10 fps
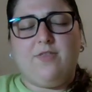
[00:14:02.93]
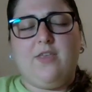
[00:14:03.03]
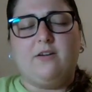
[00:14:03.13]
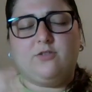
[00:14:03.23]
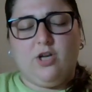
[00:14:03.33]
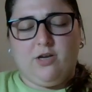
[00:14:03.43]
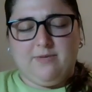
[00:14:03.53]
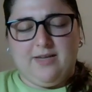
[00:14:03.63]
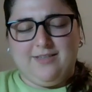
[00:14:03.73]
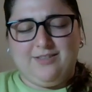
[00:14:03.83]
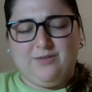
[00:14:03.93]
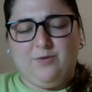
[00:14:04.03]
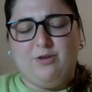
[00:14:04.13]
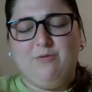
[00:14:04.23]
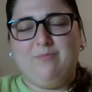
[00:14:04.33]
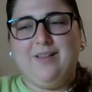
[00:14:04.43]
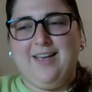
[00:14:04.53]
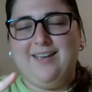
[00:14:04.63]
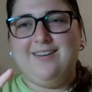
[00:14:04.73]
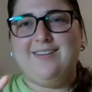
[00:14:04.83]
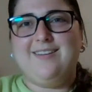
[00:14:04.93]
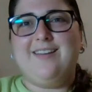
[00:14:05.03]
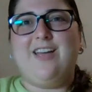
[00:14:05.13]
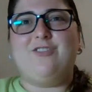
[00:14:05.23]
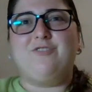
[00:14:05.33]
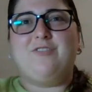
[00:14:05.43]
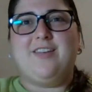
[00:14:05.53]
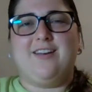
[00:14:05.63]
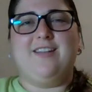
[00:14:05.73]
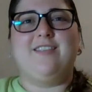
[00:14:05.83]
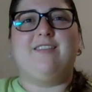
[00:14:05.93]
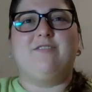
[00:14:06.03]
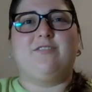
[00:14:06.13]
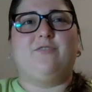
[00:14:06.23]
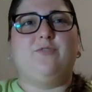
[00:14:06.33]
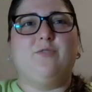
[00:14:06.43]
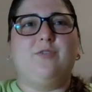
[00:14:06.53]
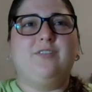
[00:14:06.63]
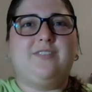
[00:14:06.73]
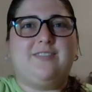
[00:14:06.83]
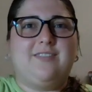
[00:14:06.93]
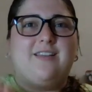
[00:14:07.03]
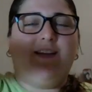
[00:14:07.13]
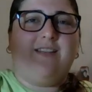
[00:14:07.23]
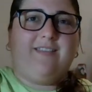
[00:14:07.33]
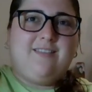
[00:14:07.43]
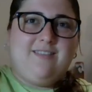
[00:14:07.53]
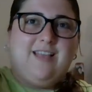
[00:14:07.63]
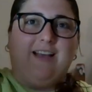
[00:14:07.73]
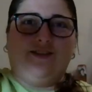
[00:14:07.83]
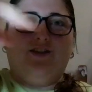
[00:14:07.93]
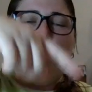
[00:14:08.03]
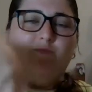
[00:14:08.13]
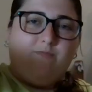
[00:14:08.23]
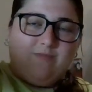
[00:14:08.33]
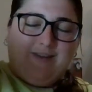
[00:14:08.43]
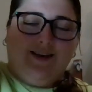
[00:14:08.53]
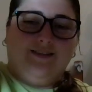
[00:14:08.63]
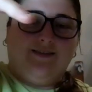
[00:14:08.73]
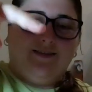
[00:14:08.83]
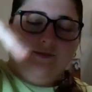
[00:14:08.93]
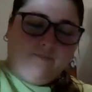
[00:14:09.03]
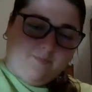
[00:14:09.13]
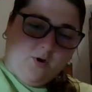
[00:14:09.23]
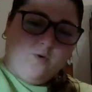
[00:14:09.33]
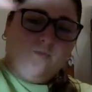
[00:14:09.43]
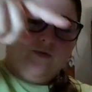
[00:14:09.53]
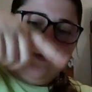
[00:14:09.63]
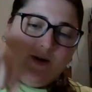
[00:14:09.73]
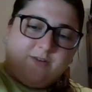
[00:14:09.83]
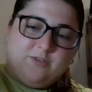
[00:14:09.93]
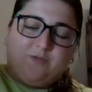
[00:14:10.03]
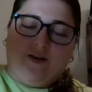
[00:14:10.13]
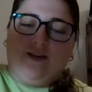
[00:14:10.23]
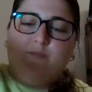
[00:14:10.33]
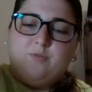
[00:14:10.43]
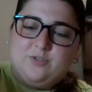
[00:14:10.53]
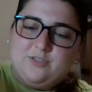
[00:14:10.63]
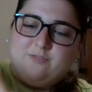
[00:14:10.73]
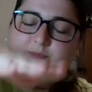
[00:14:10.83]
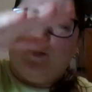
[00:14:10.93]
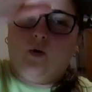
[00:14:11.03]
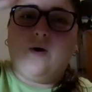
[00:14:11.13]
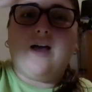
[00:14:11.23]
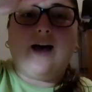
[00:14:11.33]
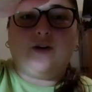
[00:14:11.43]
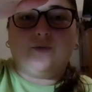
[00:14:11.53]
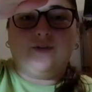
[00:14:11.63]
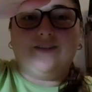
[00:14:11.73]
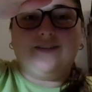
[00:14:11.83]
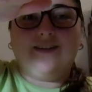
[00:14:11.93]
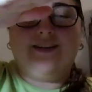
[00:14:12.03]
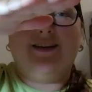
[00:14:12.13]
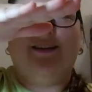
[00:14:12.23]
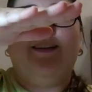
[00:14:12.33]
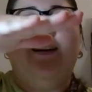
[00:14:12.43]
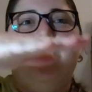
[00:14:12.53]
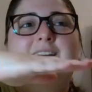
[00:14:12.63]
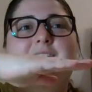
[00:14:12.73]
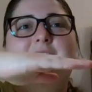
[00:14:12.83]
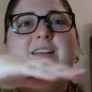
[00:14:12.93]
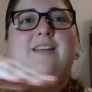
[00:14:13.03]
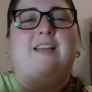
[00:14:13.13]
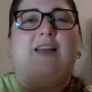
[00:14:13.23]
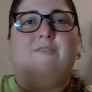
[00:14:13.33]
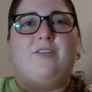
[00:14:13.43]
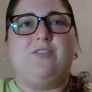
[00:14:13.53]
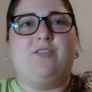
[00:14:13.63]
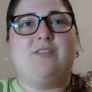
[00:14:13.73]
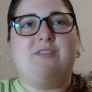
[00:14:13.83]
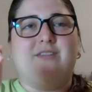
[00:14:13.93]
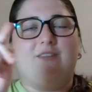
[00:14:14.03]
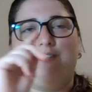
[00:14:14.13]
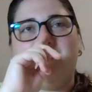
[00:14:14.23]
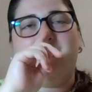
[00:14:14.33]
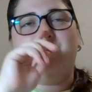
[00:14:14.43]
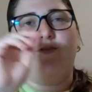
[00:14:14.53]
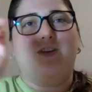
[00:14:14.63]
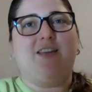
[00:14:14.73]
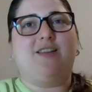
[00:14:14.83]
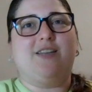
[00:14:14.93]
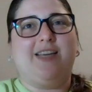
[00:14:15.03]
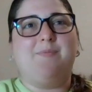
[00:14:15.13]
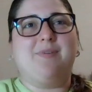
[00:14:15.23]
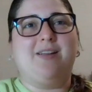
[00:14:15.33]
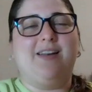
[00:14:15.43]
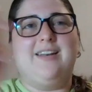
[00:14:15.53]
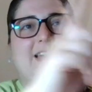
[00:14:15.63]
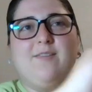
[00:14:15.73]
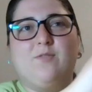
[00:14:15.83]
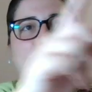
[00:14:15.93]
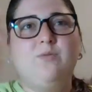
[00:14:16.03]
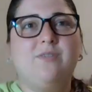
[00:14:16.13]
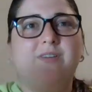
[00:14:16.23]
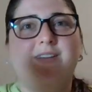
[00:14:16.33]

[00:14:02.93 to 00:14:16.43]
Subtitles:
you think of totem tennis, when you play it and you hit it, there is a force as the ball moves around in the string that pushes the ball outwards. Okay? To keep it level,